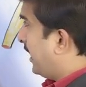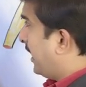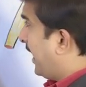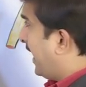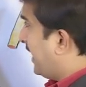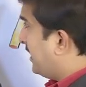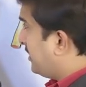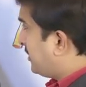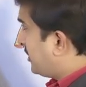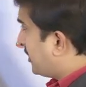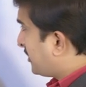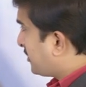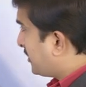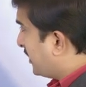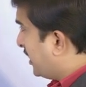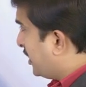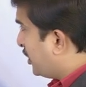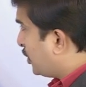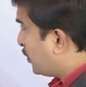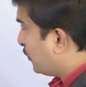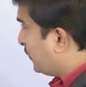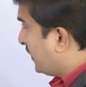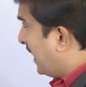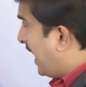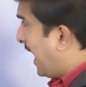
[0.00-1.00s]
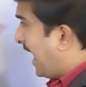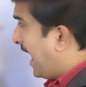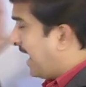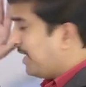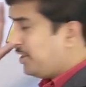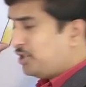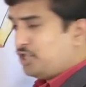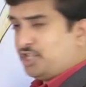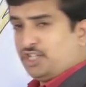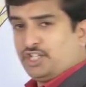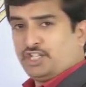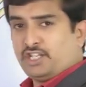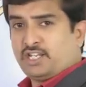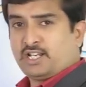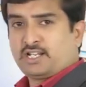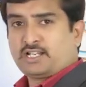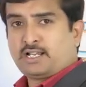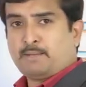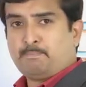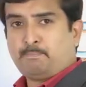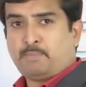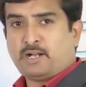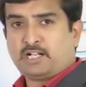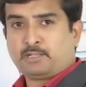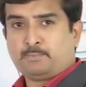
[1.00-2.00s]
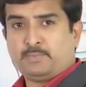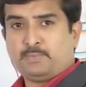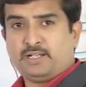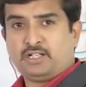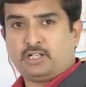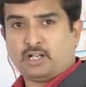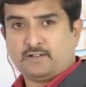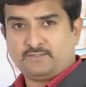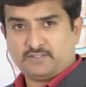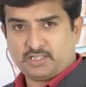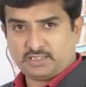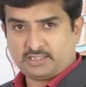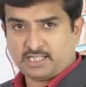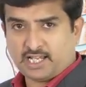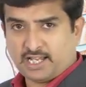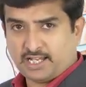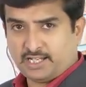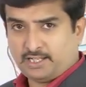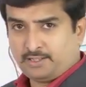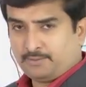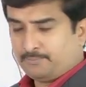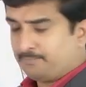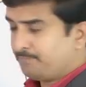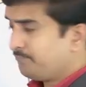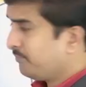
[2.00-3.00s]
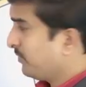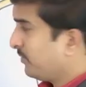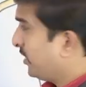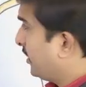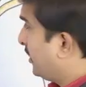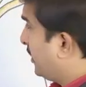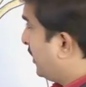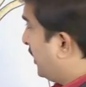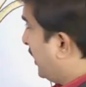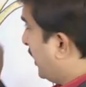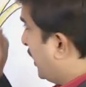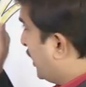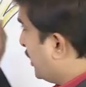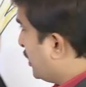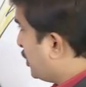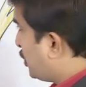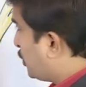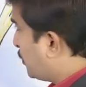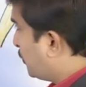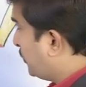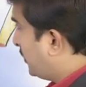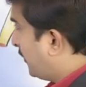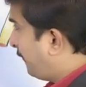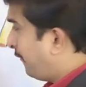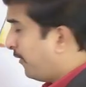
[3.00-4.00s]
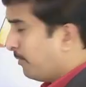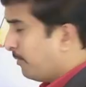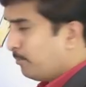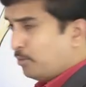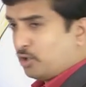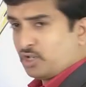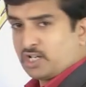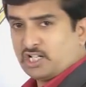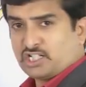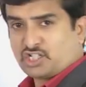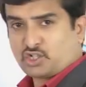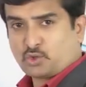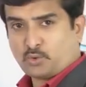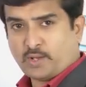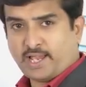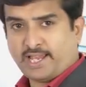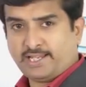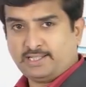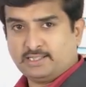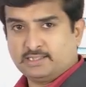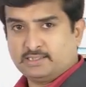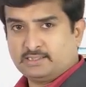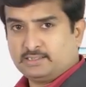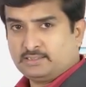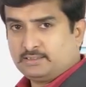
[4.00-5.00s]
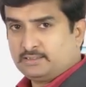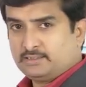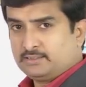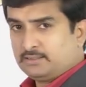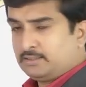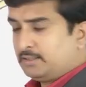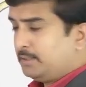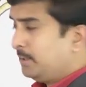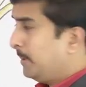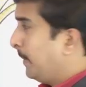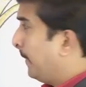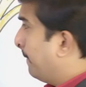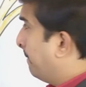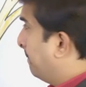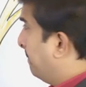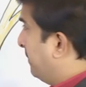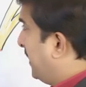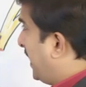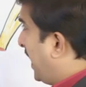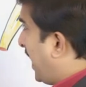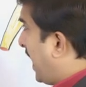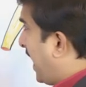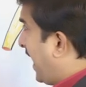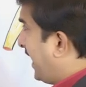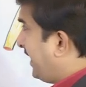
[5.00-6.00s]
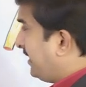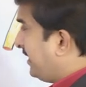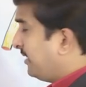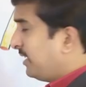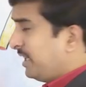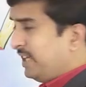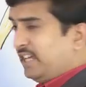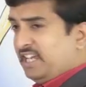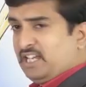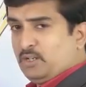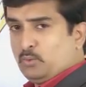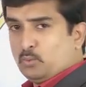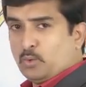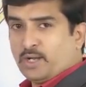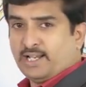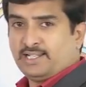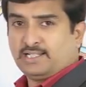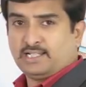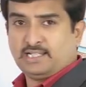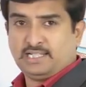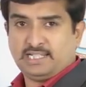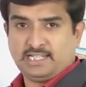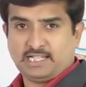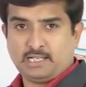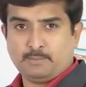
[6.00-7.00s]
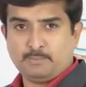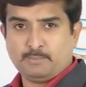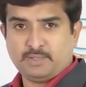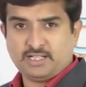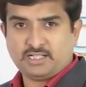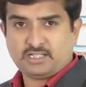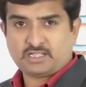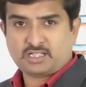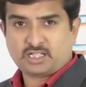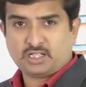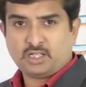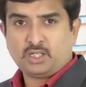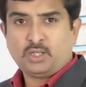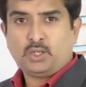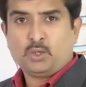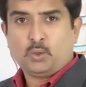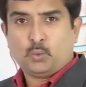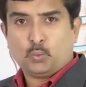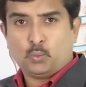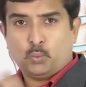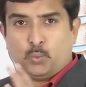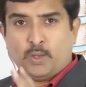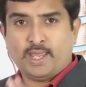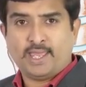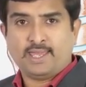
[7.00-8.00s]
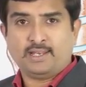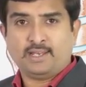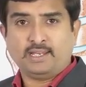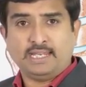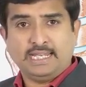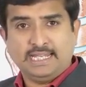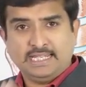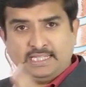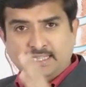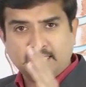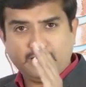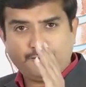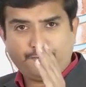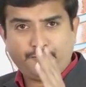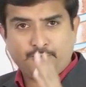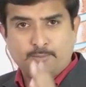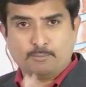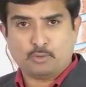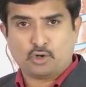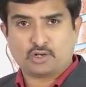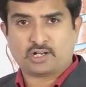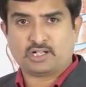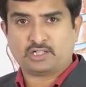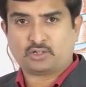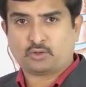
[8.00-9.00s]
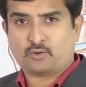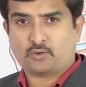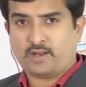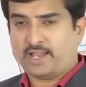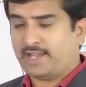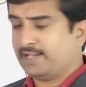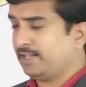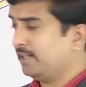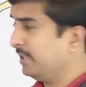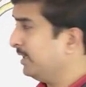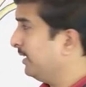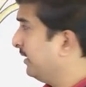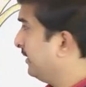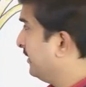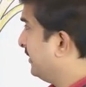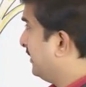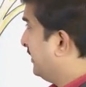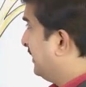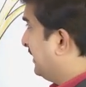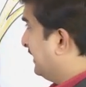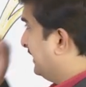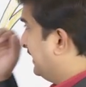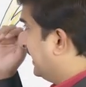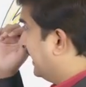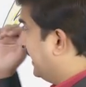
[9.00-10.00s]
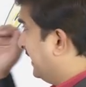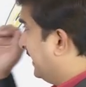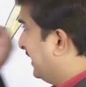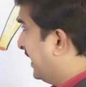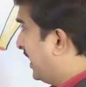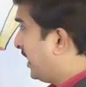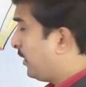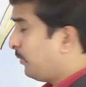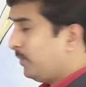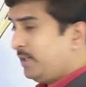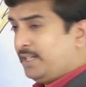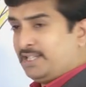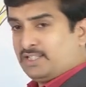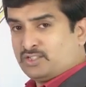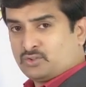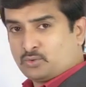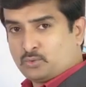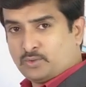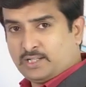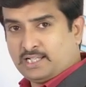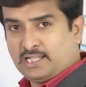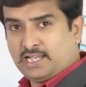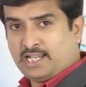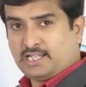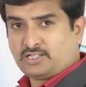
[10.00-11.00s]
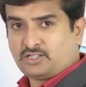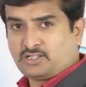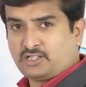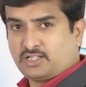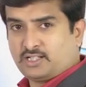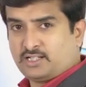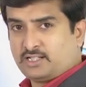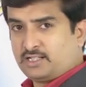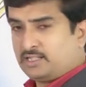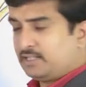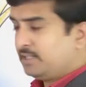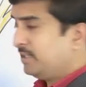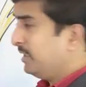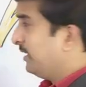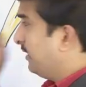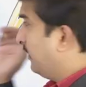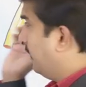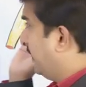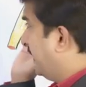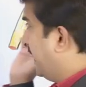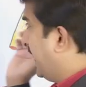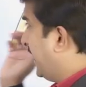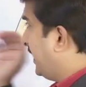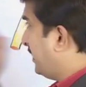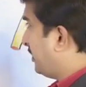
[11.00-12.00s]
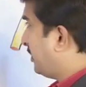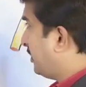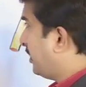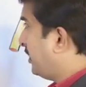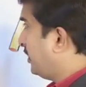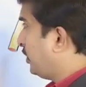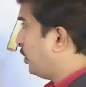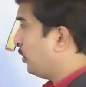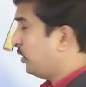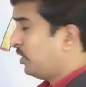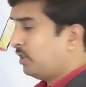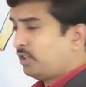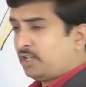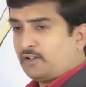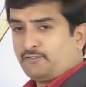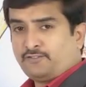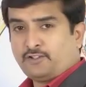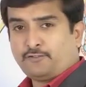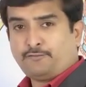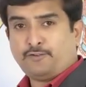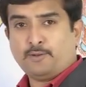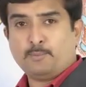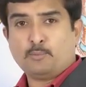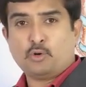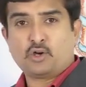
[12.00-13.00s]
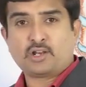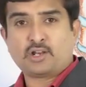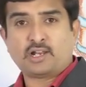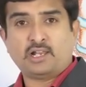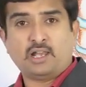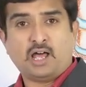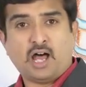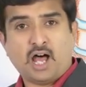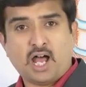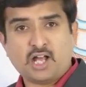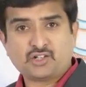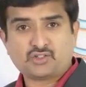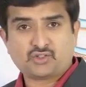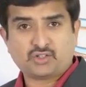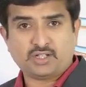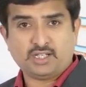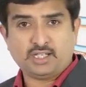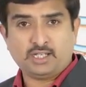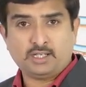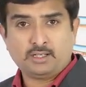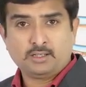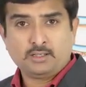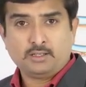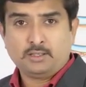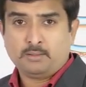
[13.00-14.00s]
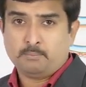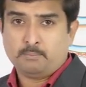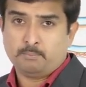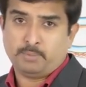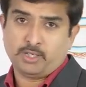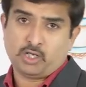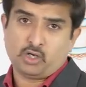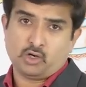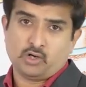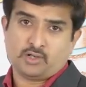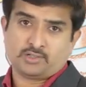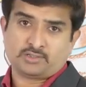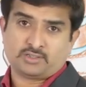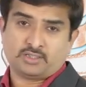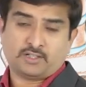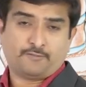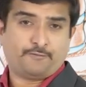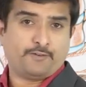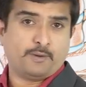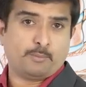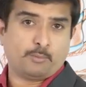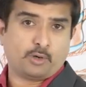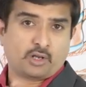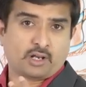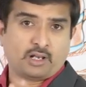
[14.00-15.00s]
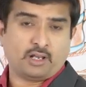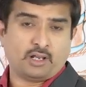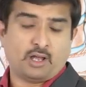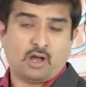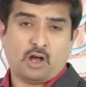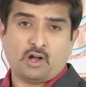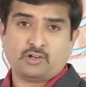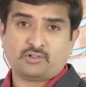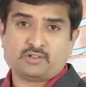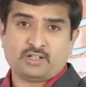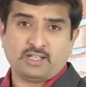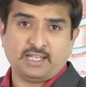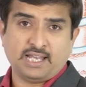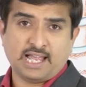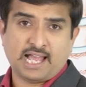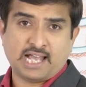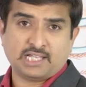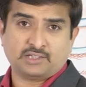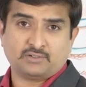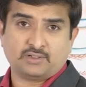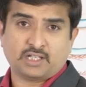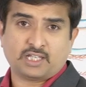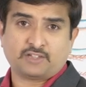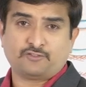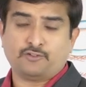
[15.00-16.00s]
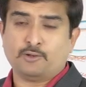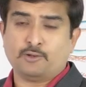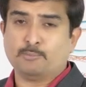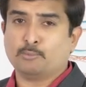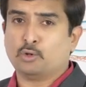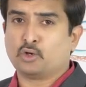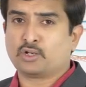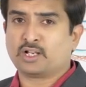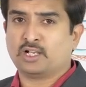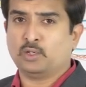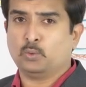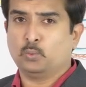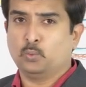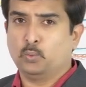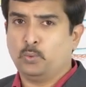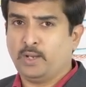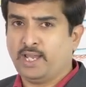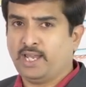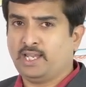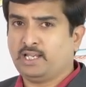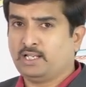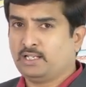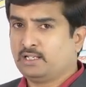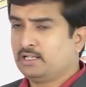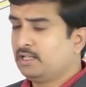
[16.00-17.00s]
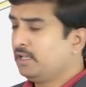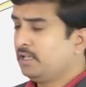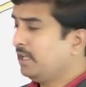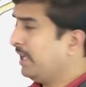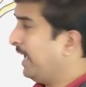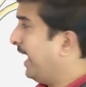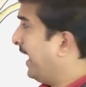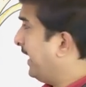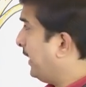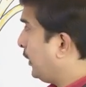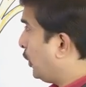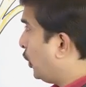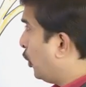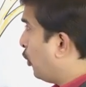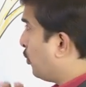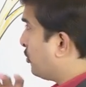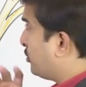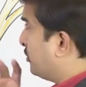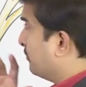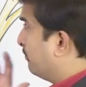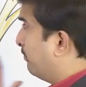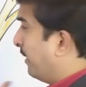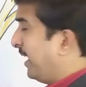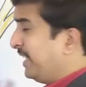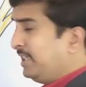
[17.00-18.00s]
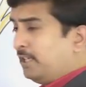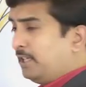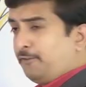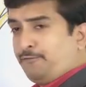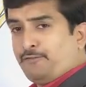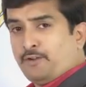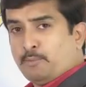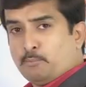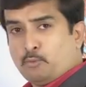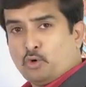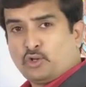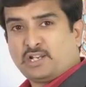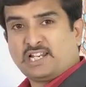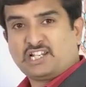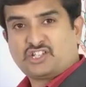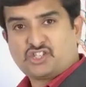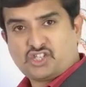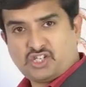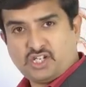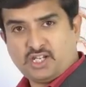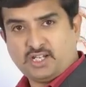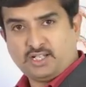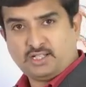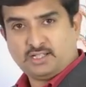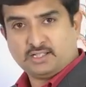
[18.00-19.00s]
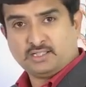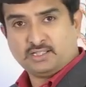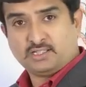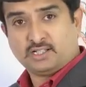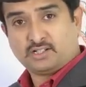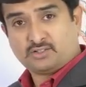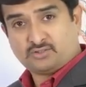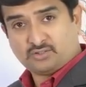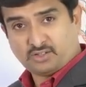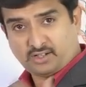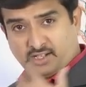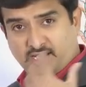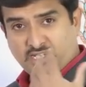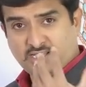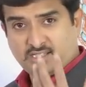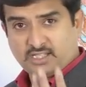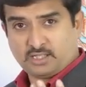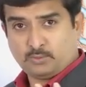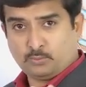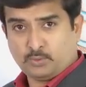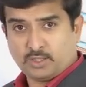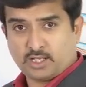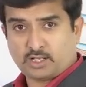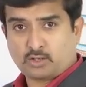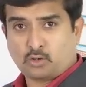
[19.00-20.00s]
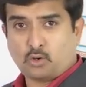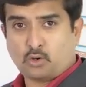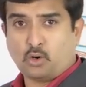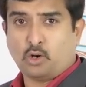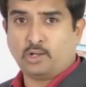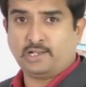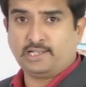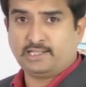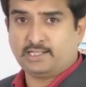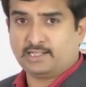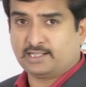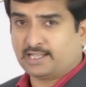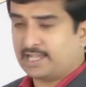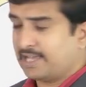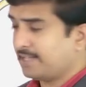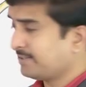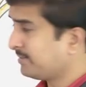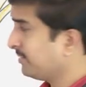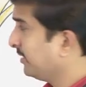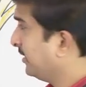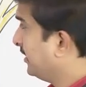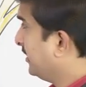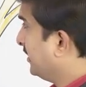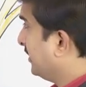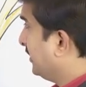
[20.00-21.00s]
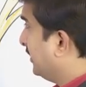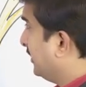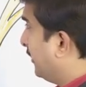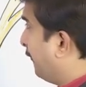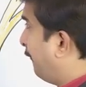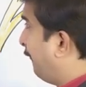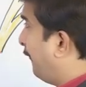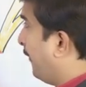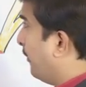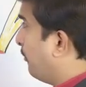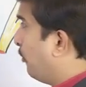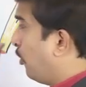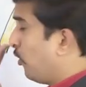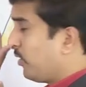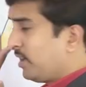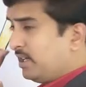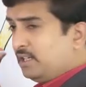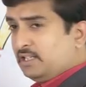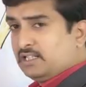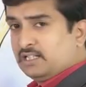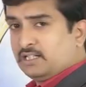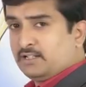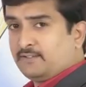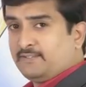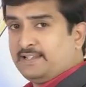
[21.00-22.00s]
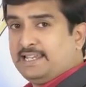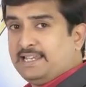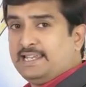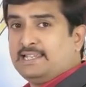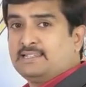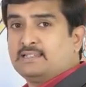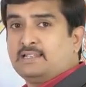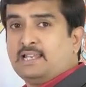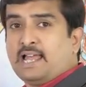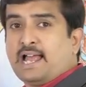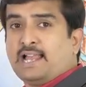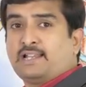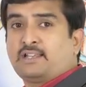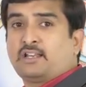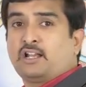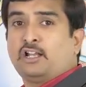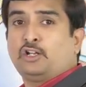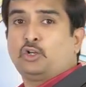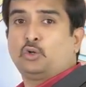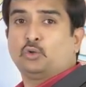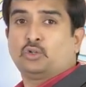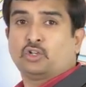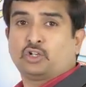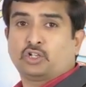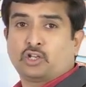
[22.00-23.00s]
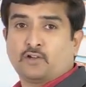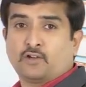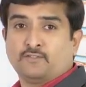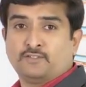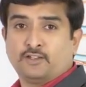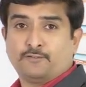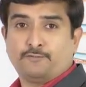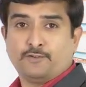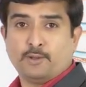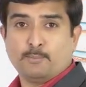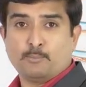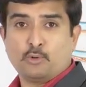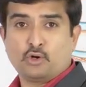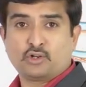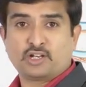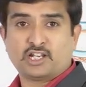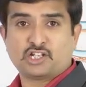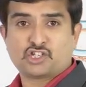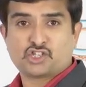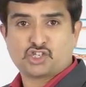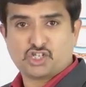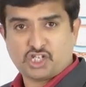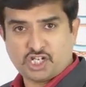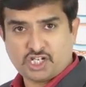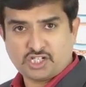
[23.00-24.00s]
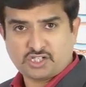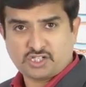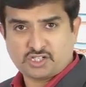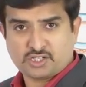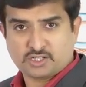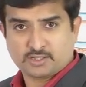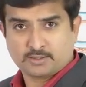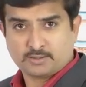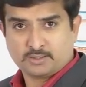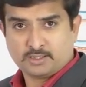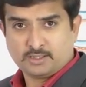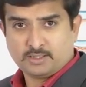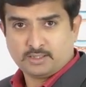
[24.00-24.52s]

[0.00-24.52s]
enters into the anterior compartment of the thigh, into the femoral triangle, behind the inguinal ligament, where in the femoral triangle the nerve is related lateral to that of the femoral artery, because the femoral artery as well as femoral vein enclosed by the femoral sheet. That's the reason we are calling it as the femoral nerve is lateral to that of the femoral sheet,